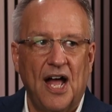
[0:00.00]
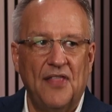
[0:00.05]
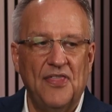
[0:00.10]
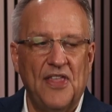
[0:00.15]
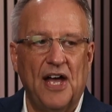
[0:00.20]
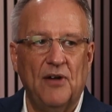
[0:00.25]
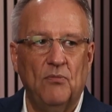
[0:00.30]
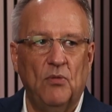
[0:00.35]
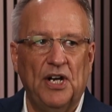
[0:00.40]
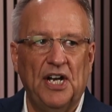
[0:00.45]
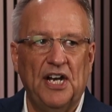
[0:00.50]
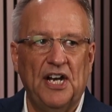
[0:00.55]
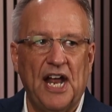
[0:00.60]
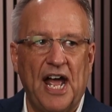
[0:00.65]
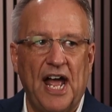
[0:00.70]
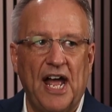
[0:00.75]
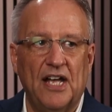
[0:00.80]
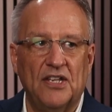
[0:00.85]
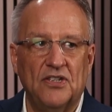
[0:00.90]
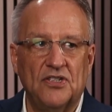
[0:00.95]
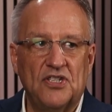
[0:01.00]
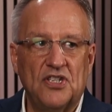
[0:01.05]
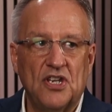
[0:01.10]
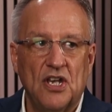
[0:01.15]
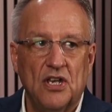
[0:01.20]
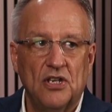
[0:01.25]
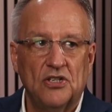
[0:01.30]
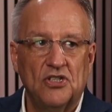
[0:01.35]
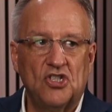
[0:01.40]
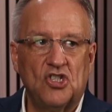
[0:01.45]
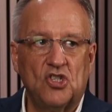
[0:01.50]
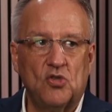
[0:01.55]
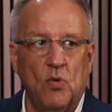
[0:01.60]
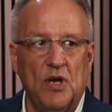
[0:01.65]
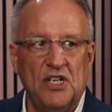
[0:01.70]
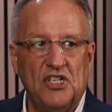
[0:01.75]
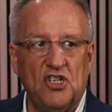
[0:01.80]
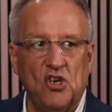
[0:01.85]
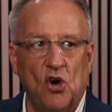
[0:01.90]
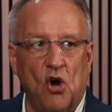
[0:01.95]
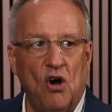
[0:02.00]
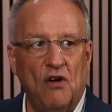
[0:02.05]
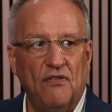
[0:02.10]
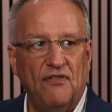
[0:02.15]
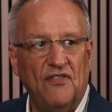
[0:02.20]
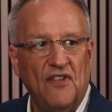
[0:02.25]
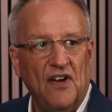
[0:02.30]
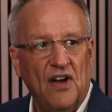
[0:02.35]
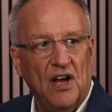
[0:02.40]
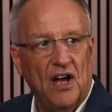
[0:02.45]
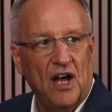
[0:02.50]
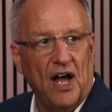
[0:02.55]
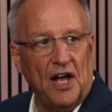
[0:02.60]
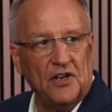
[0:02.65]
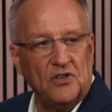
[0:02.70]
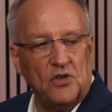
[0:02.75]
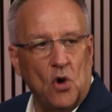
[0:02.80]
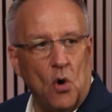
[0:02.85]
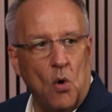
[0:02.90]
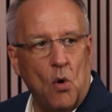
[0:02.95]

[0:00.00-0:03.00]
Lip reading: then when it ends, switch off and go